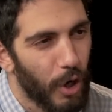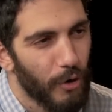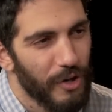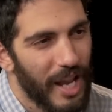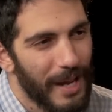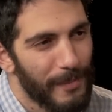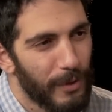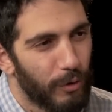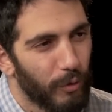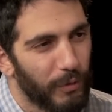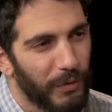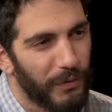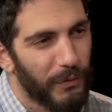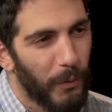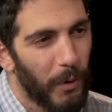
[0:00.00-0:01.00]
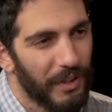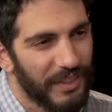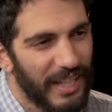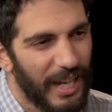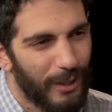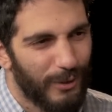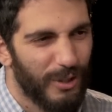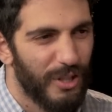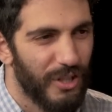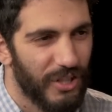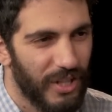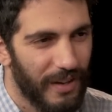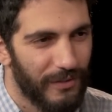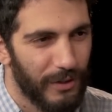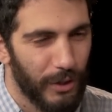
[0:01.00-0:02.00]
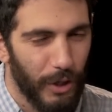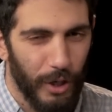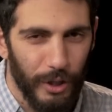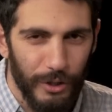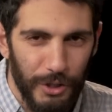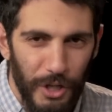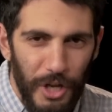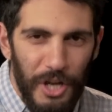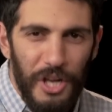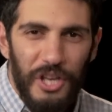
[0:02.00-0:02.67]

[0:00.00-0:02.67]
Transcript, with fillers: Joe Namath threw for 4,007 yards. Yeah.